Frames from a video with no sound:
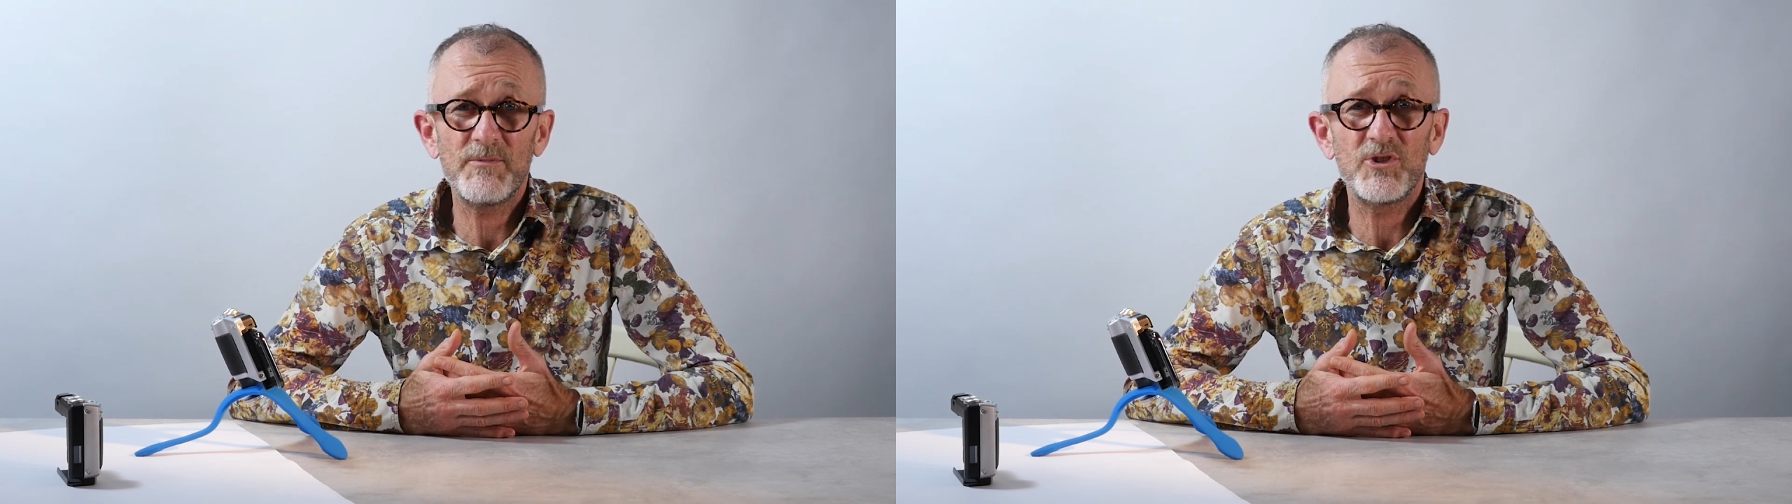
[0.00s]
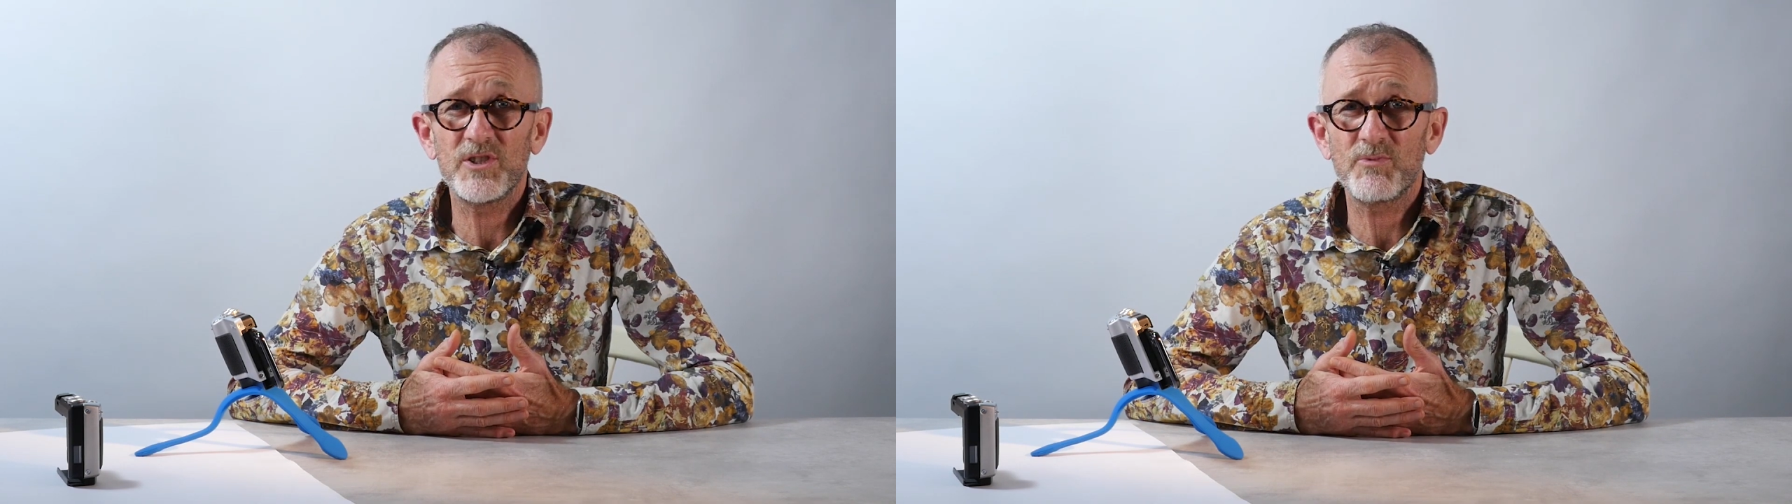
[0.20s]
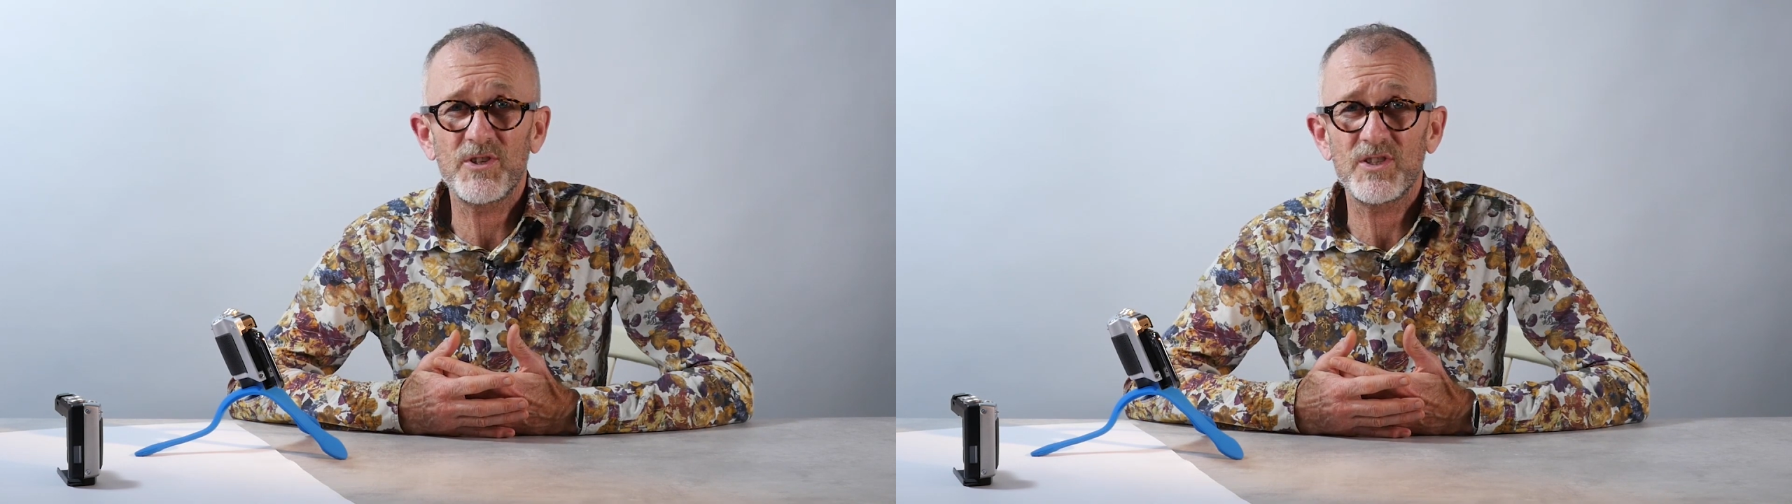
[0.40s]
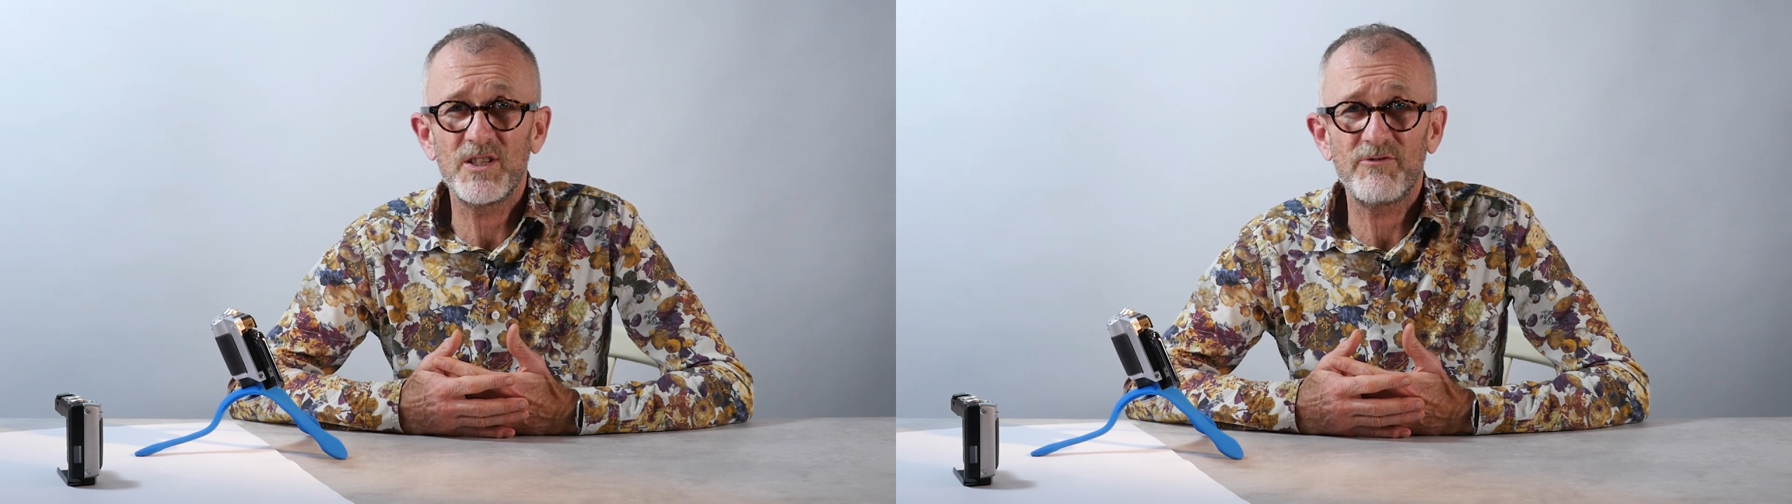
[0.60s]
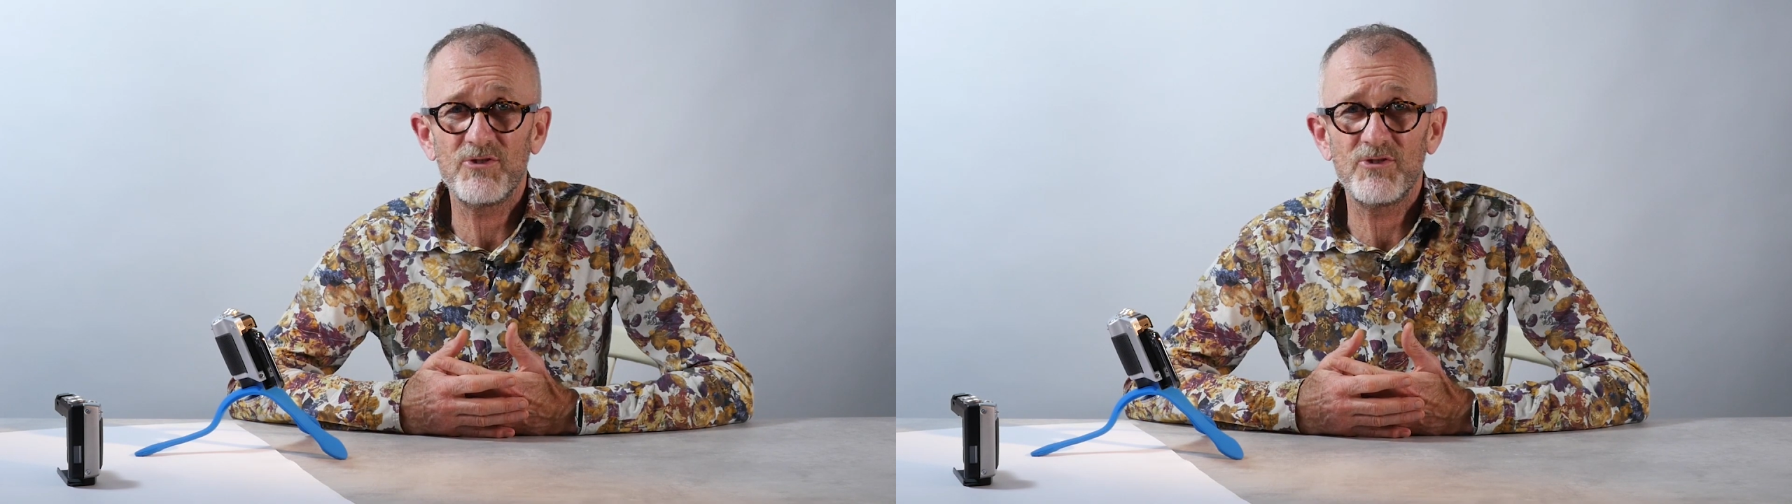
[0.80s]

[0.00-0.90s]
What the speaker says: images with us in the